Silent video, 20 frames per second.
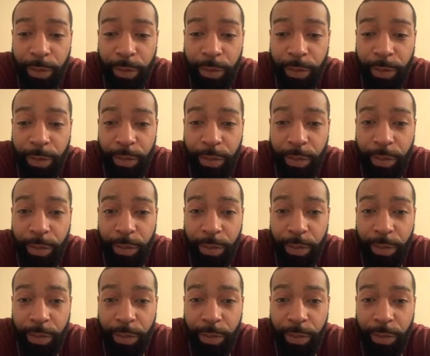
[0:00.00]

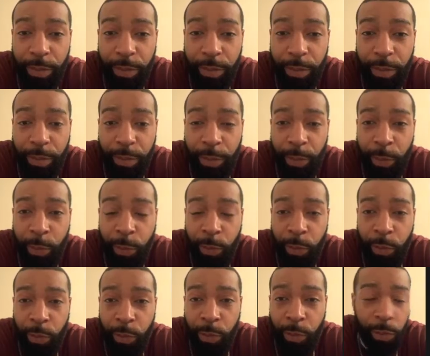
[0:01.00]

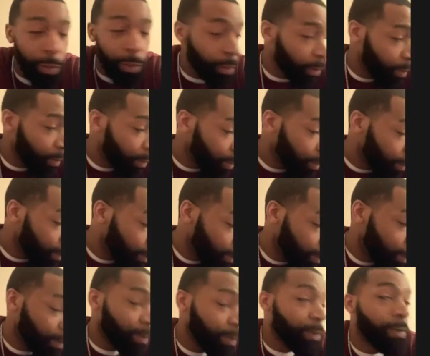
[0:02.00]

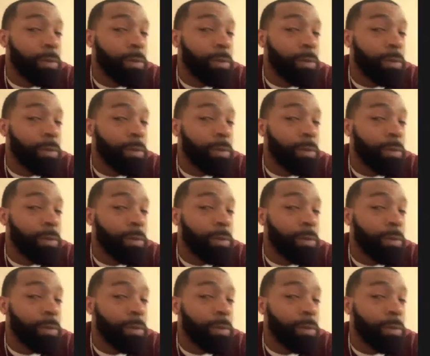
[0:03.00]
The person shown says nothing.